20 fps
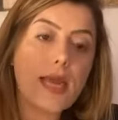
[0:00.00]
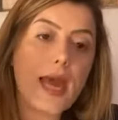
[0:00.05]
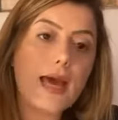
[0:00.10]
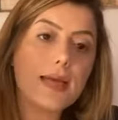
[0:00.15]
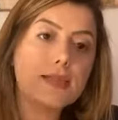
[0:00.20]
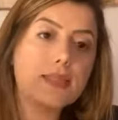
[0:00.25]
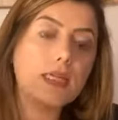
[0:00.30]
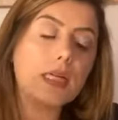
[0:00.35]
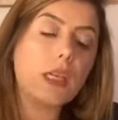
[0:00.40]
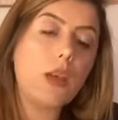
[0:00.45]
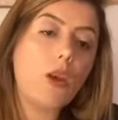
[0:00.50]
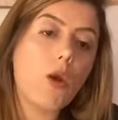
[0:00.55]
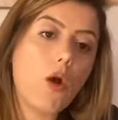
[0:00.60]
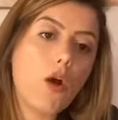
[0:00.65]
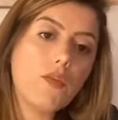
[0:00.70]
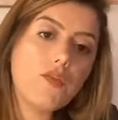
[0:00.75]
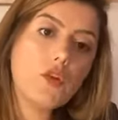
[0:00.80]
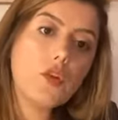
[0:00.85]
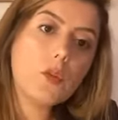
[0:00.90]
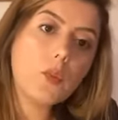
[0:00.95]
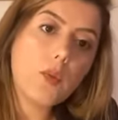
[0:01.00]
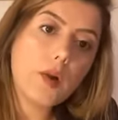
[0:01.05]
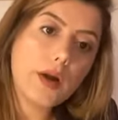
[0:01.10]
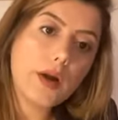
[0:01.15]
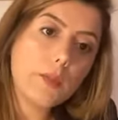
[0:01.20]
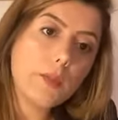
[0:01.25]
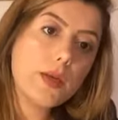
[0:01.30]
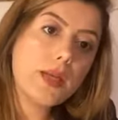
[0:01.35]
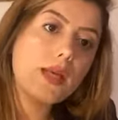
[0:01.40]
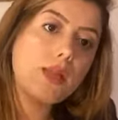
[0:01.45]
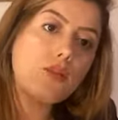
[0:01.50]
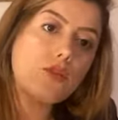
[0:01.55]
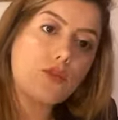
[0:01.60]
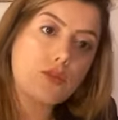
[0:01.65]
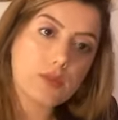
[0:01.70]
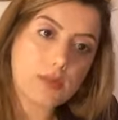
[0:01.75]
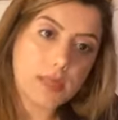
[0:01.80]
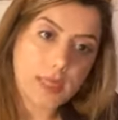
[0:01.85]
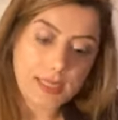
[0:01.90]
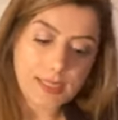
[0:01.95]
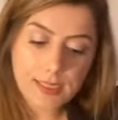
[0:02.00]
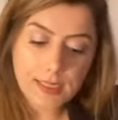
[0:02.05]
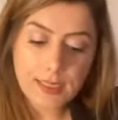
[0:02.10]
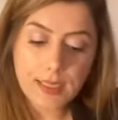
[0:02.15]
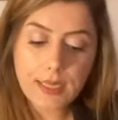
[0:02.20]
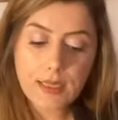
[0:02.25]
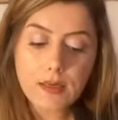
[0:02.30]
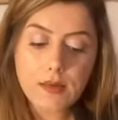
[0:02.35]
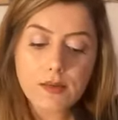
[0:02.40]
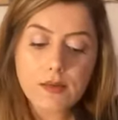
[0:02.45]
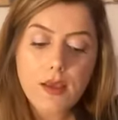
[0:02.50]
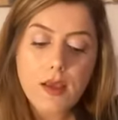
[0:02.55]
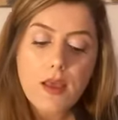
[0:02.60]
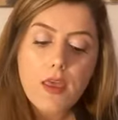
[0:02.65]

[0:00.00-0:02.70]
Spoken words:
as a lawful permanent resident